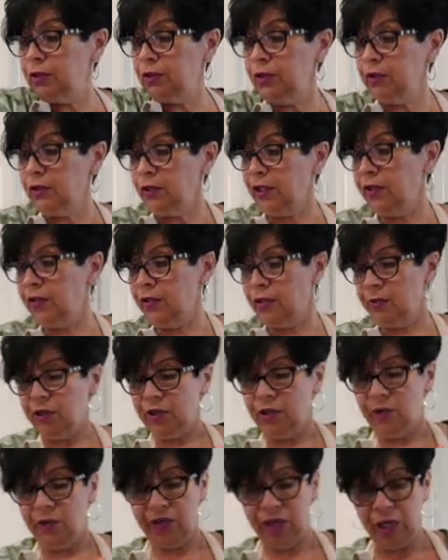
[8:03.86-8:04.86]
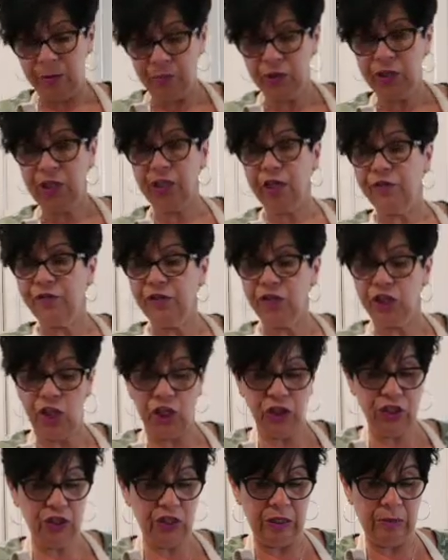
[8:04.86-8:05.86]
Okay, there we go. And I put enough
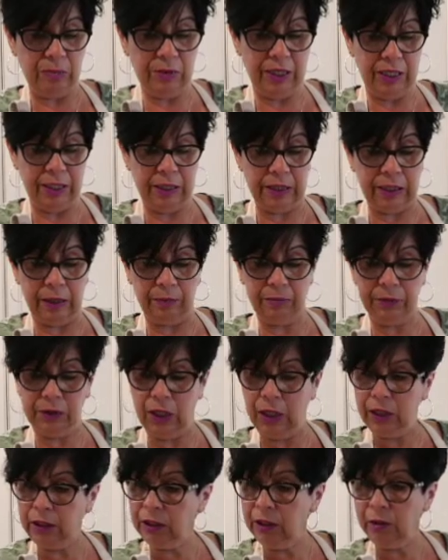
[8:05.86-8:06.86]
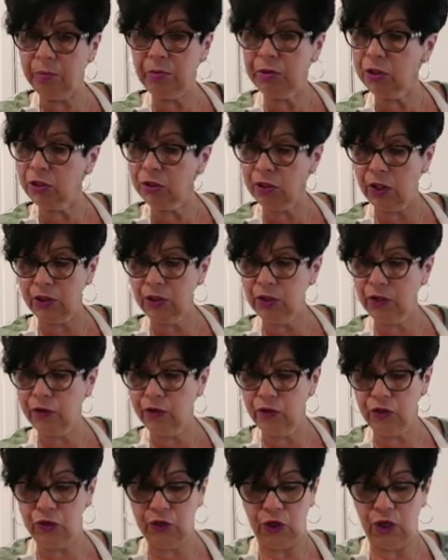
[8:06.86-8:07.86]
salt on the meat. I'm not going to put salt on
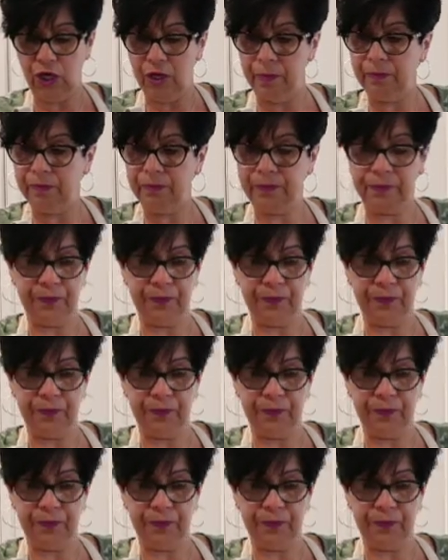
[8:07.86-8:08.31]
the top.